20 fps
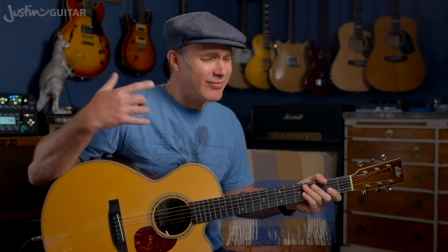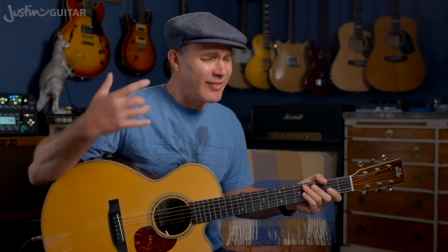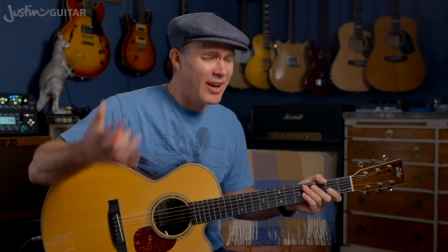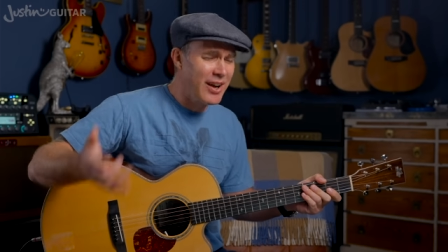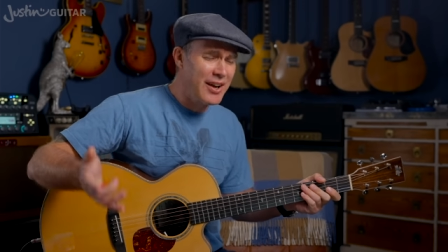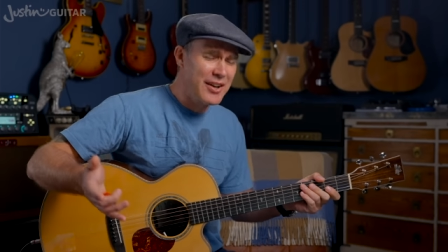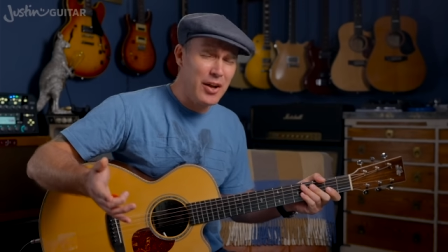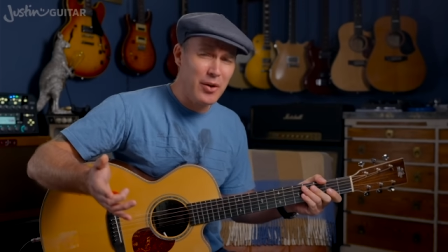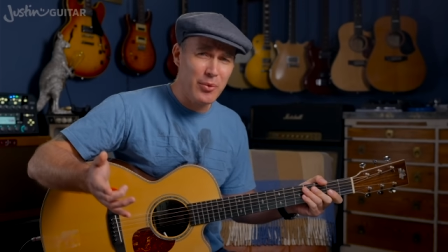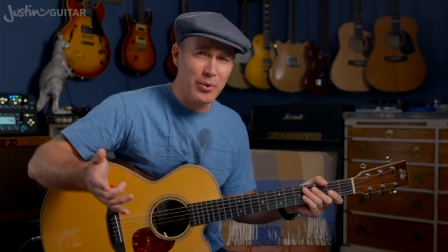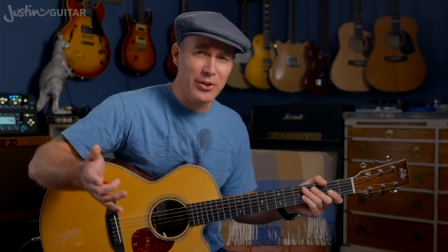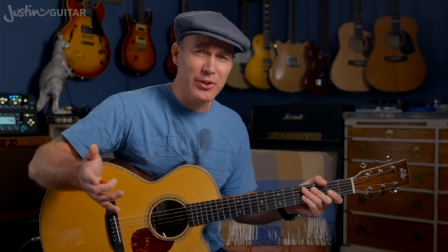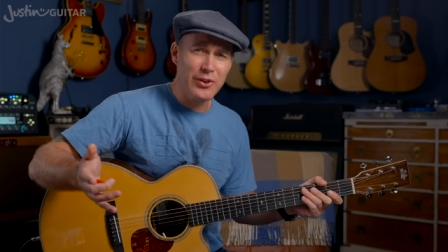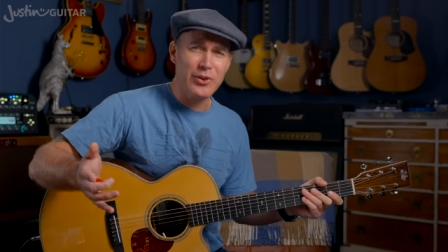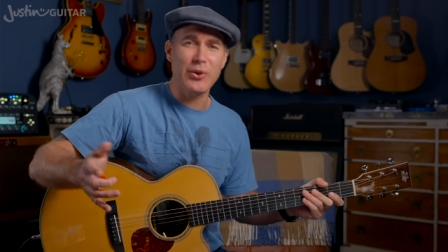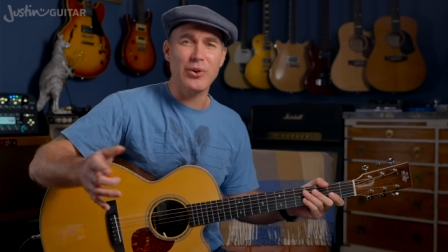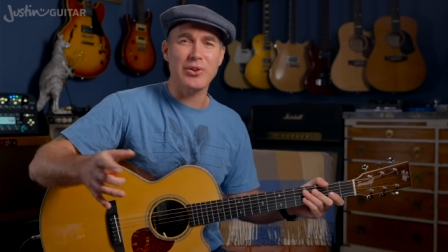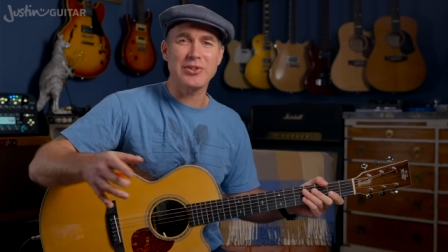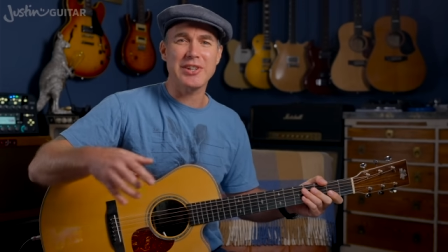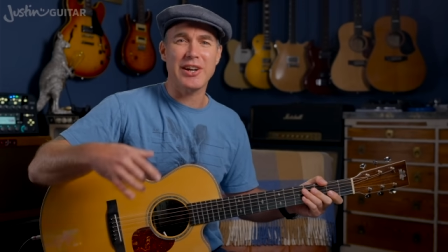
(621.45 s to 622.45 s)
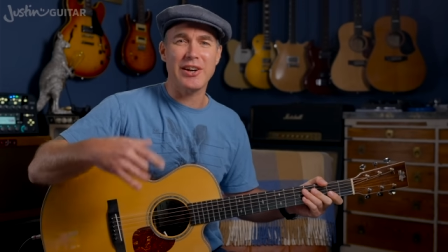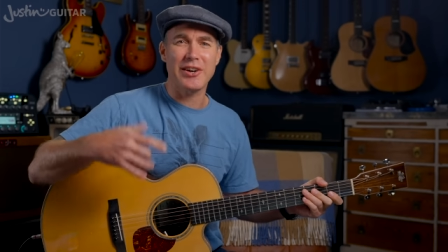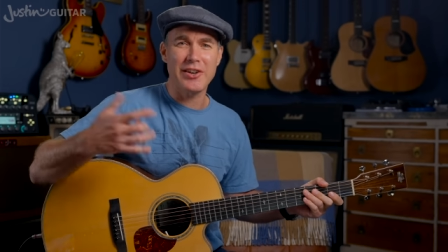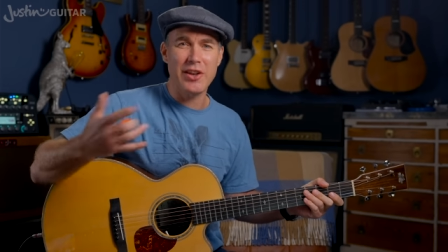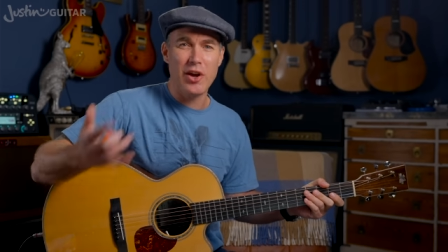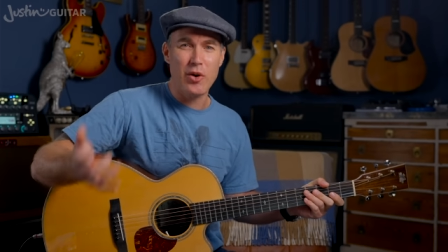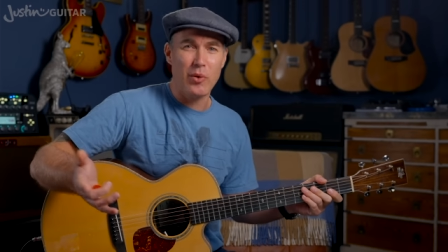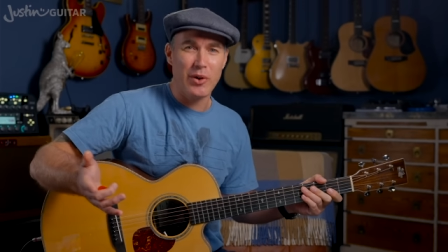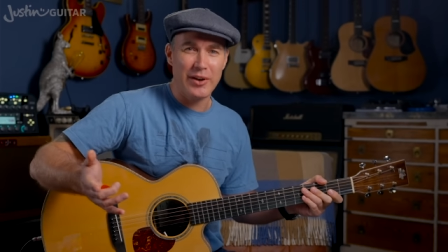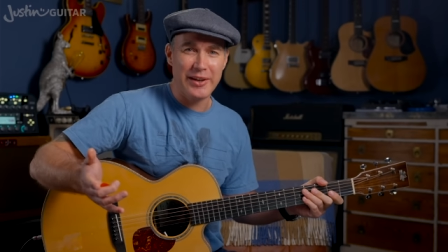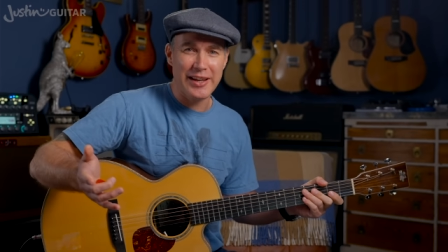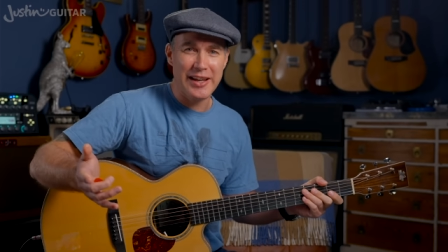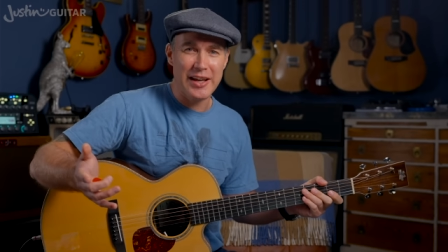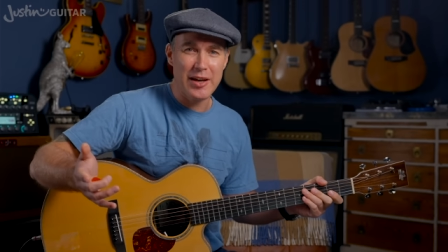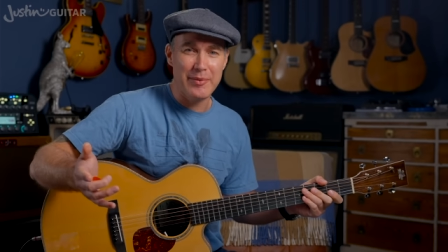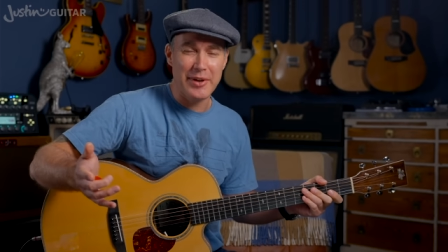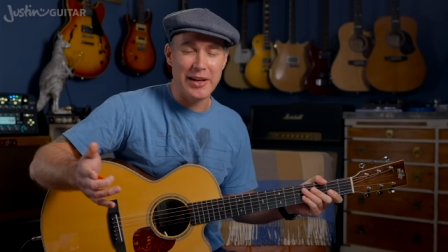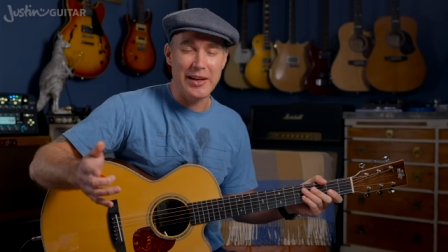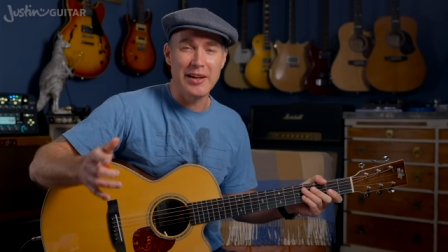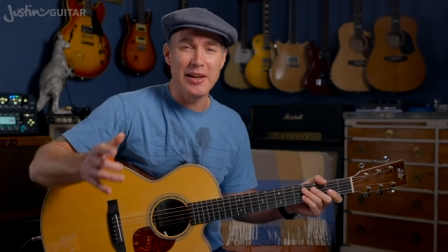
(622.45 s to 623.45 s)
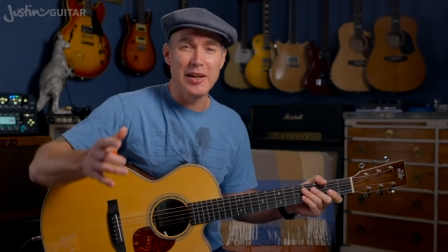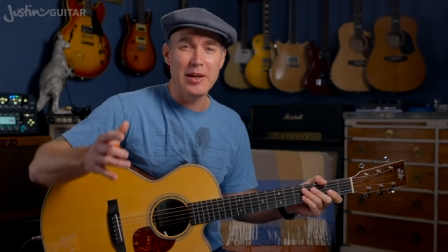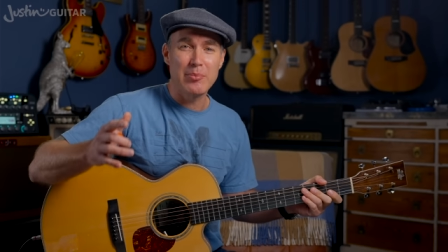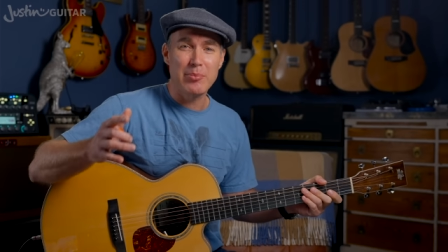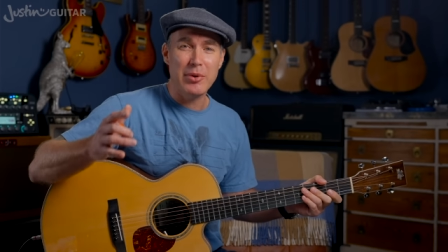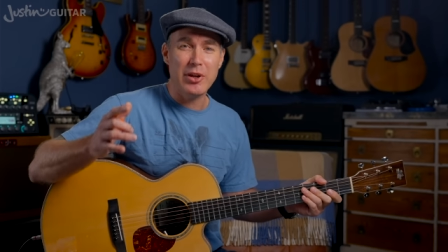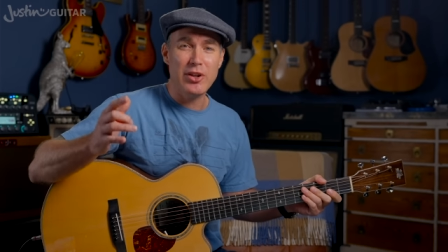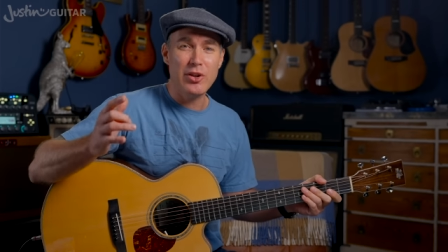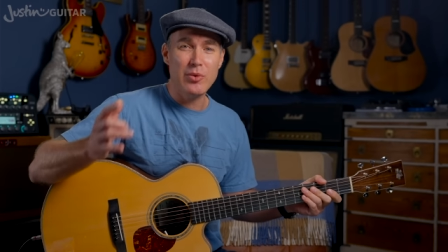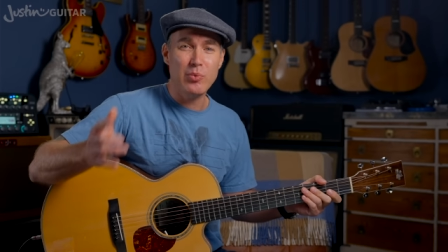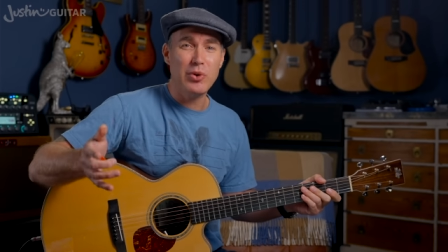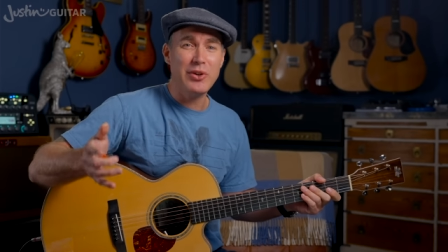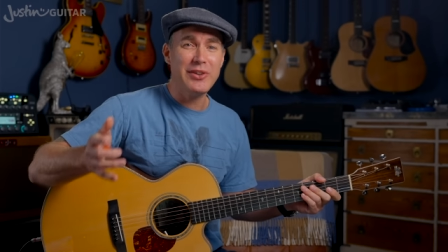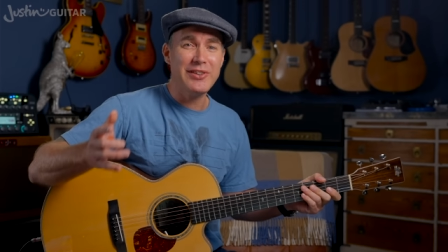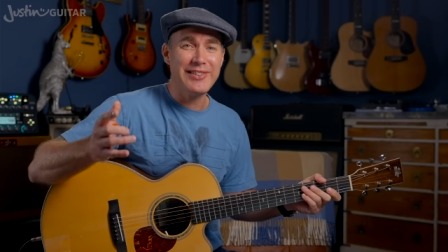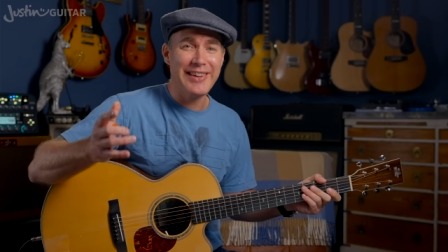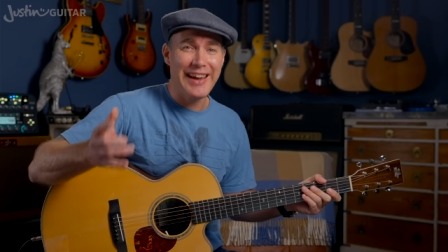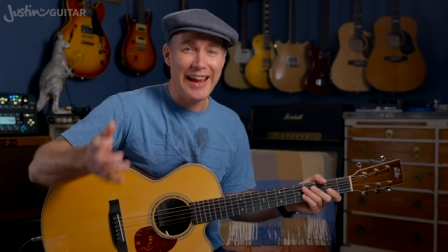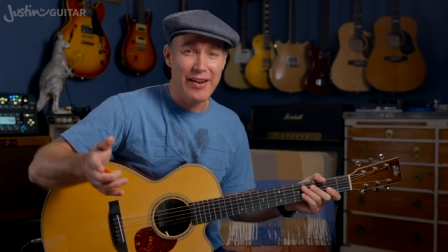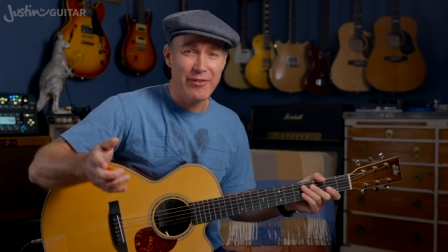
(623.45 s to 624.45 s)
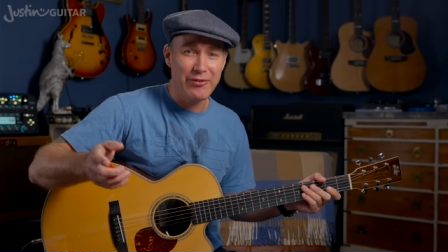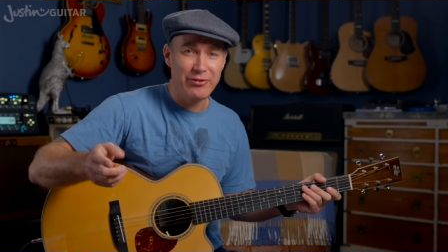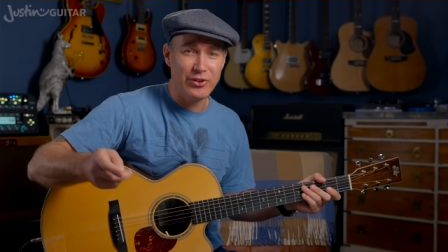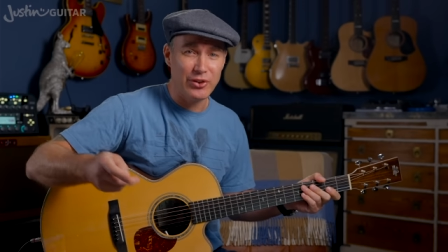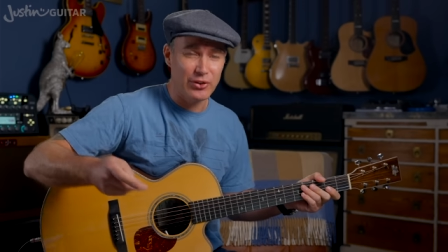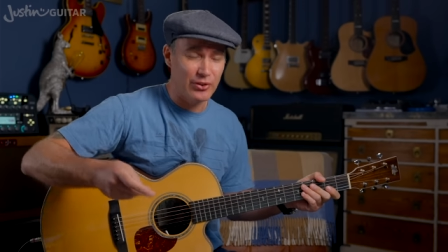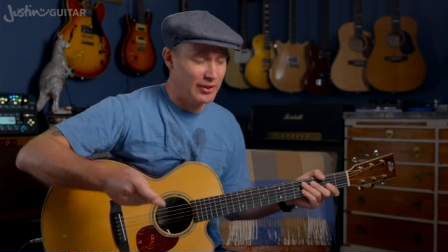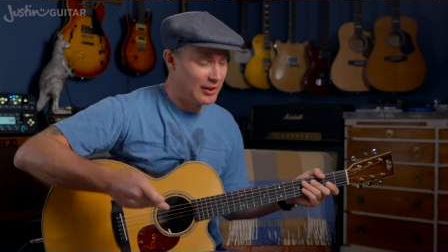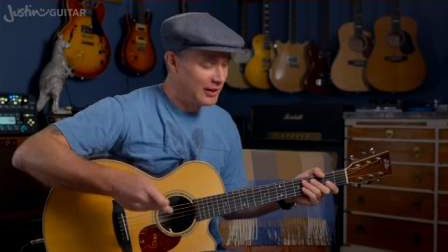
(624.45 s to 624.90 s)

I know what the chords are, I know what key I'm in, but you wouldn't have to.